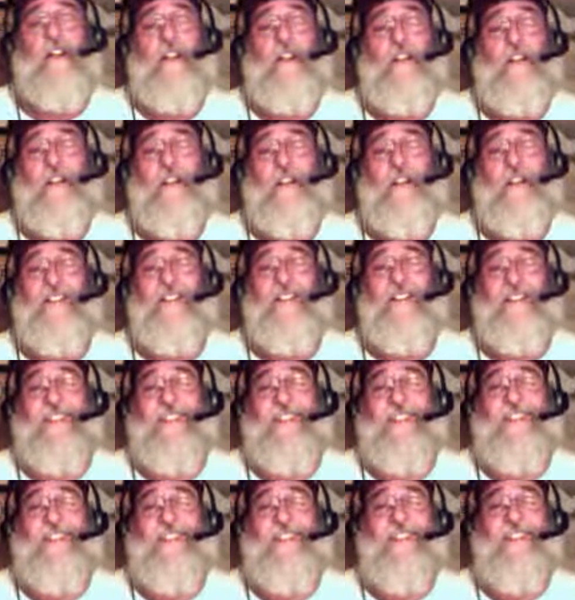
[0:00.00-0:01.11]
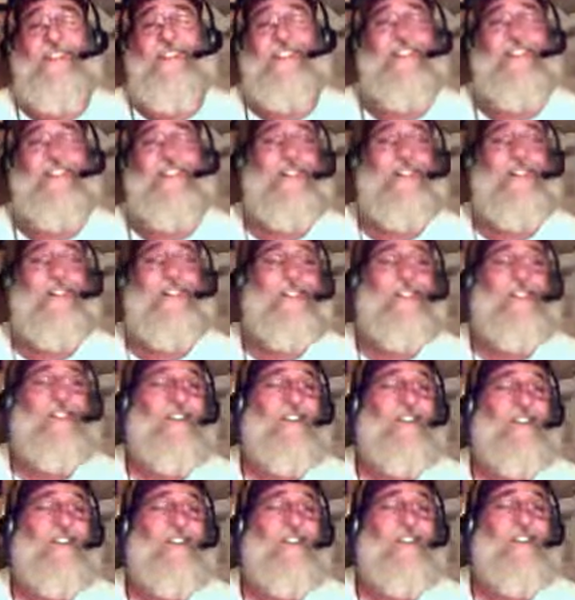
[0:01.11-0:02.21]

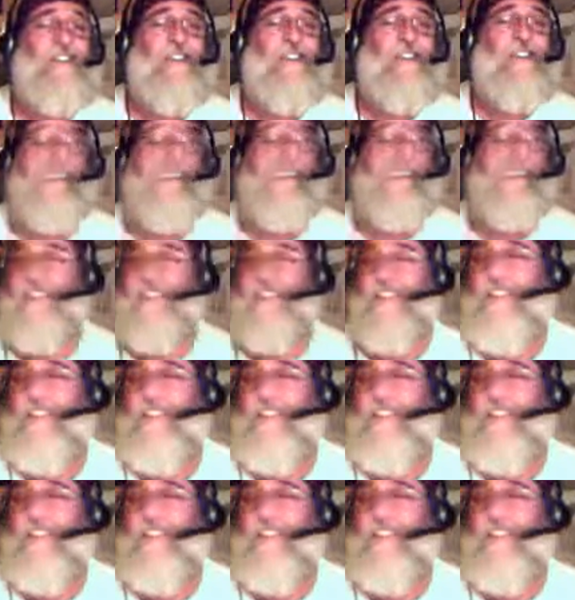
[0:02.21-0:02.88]
(no one is talking)